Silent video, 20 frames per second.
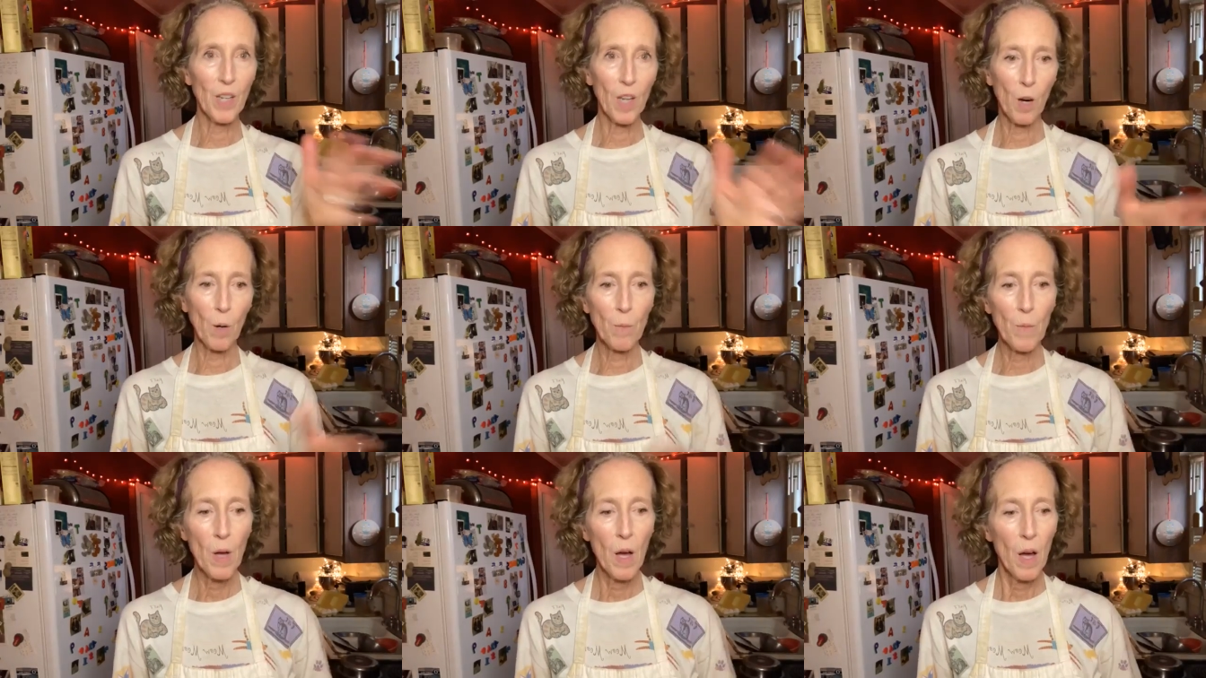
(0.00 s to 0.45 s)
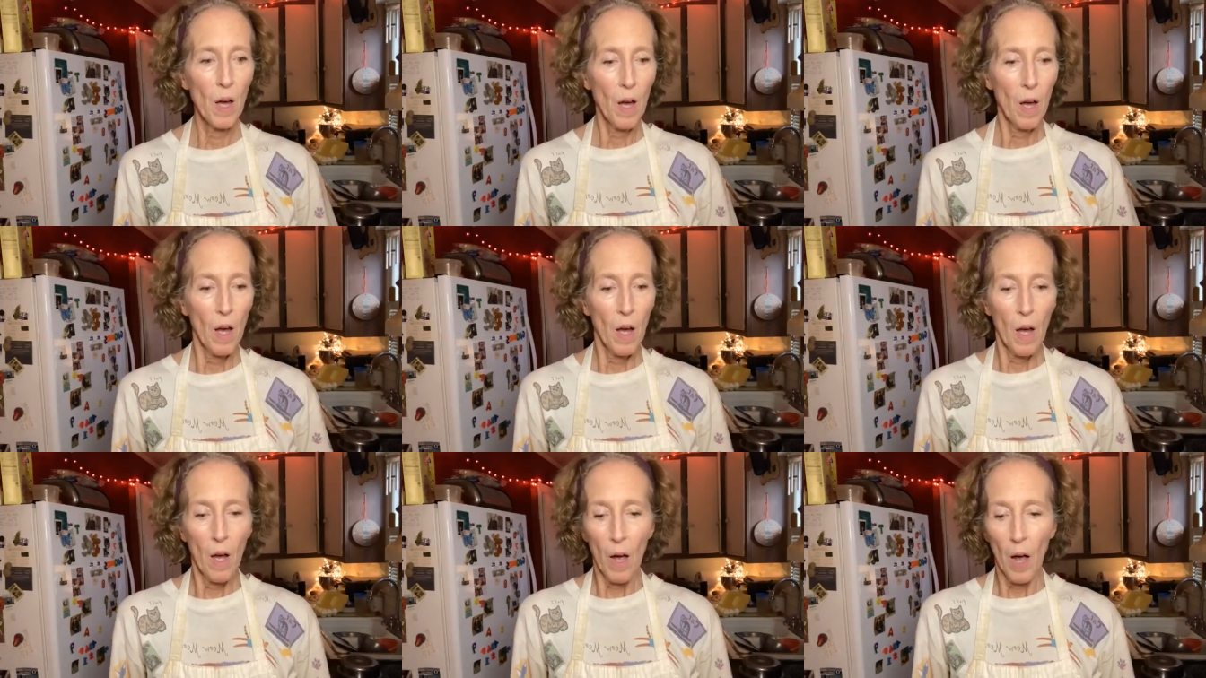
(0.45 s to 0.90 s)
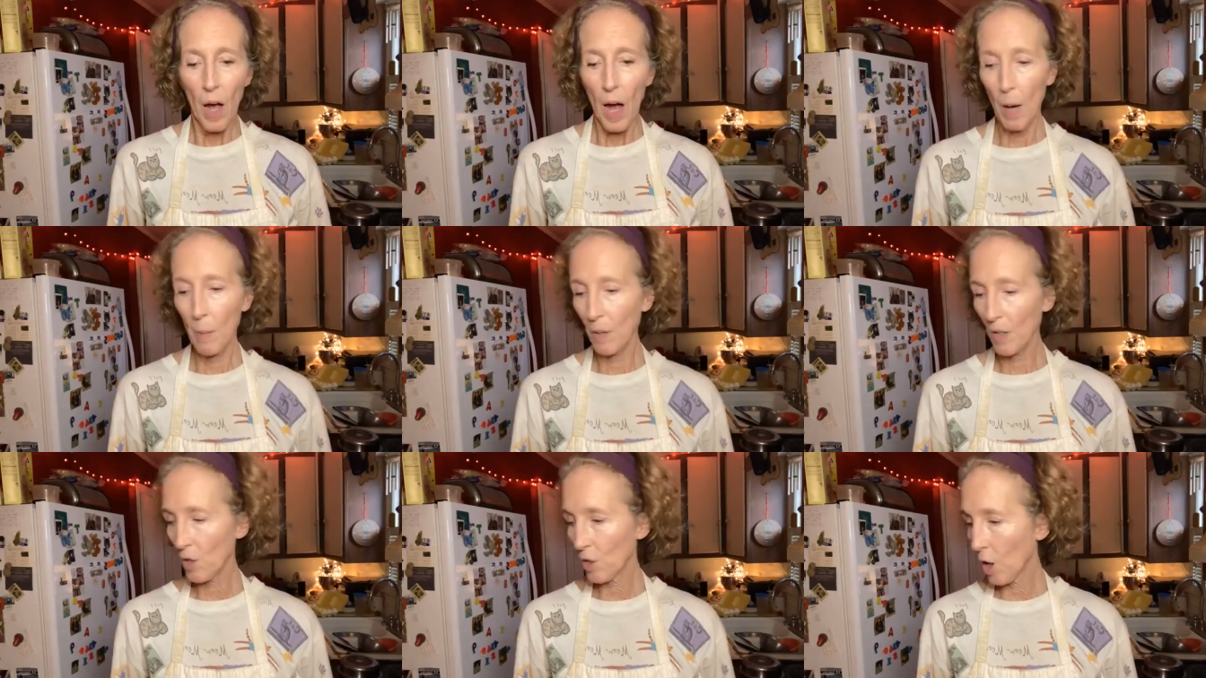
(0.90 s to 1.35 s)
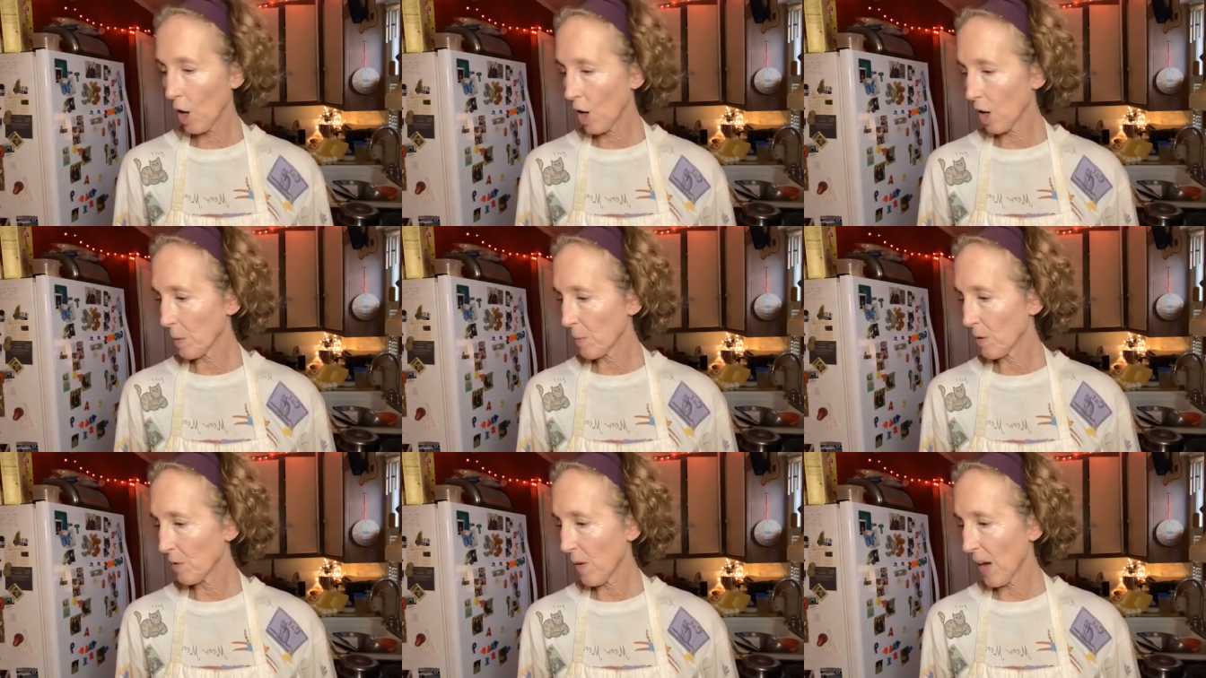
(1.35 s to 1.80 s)
you know, how much
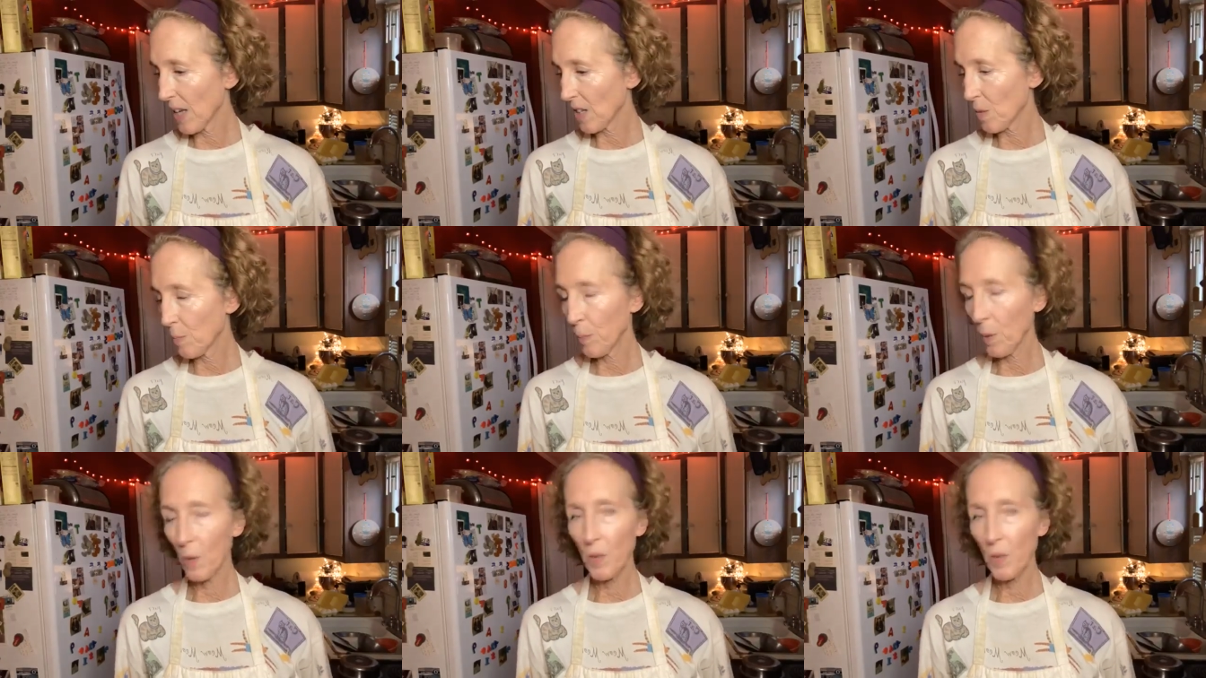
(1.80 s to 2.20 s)
carbs, fats,